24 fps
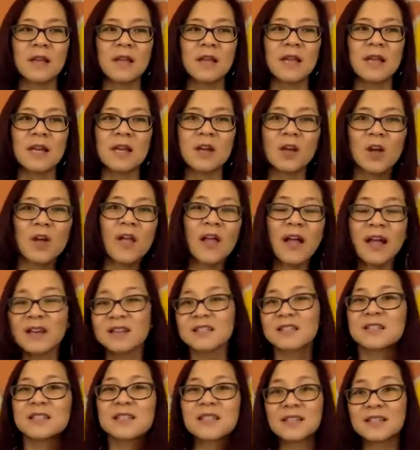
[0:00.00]
it all has
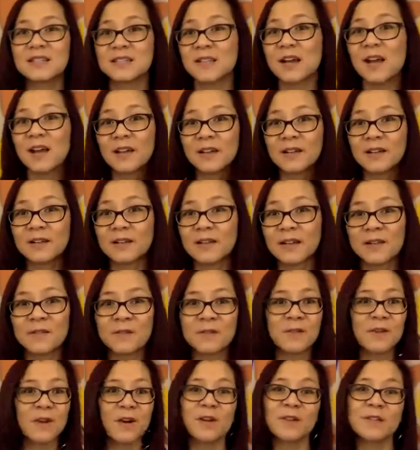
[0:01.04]
to get done
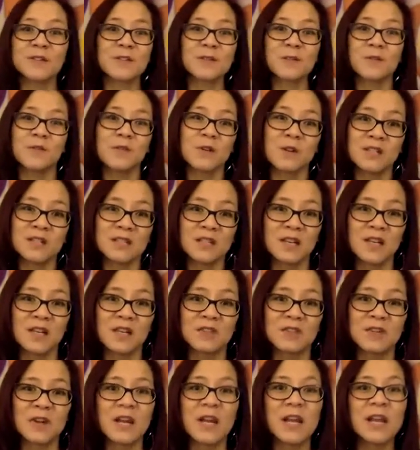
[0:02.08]
regardless of what stage,
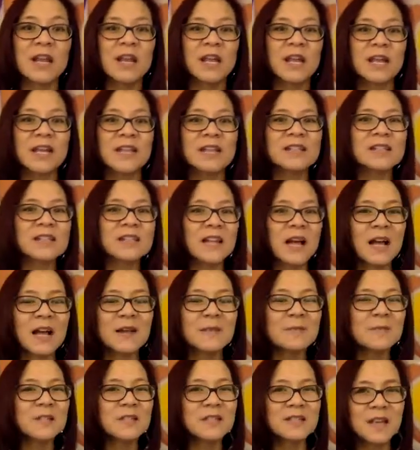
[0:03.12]
right? It's time
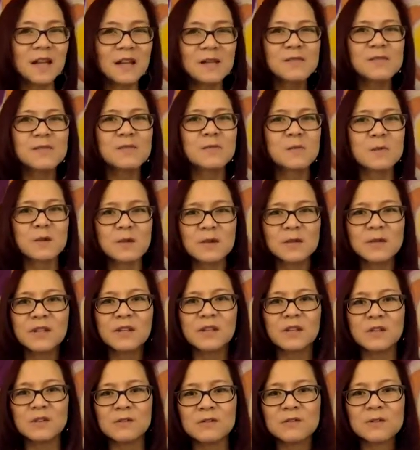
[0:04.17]
to tell the world that
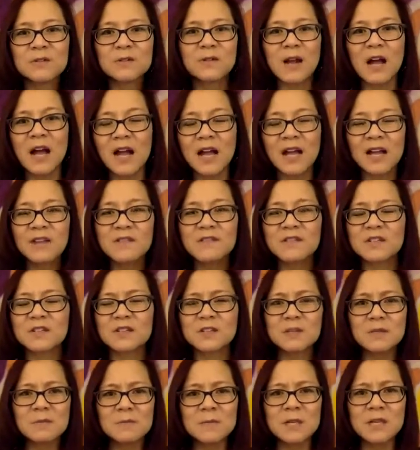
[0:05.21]
you've arrived and
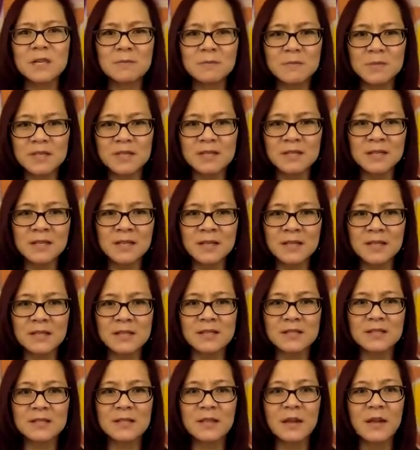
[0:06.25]
you mean
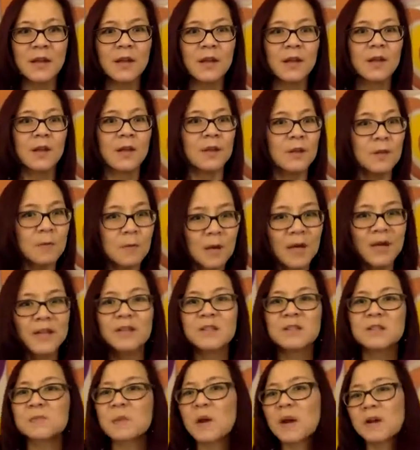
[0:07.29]
business. You want to
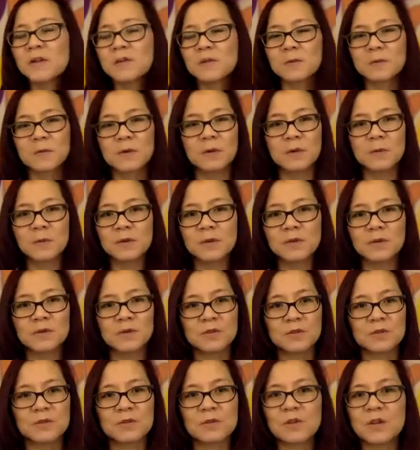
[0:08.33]
inspire the world with your
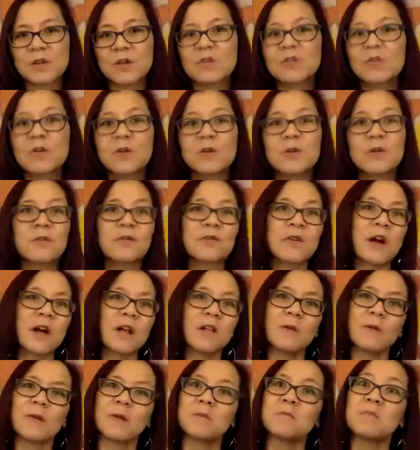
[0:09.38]
story, grow your
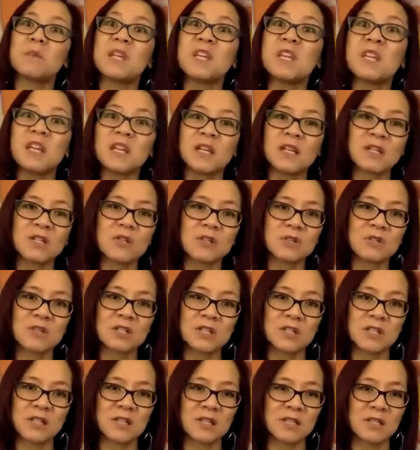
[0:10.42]
following, be
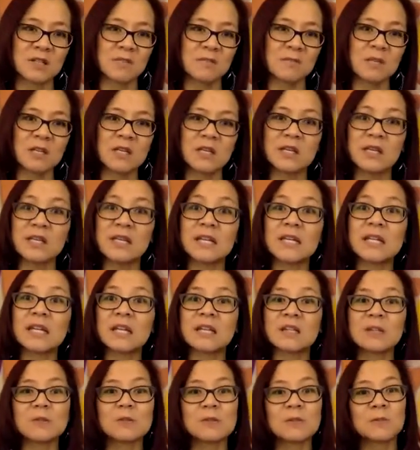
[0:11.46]
interesting to media,
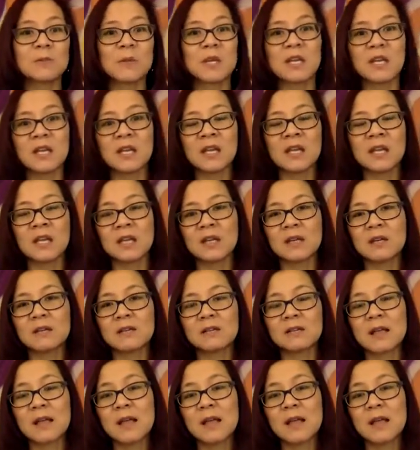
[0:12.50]
get those speaking gigs,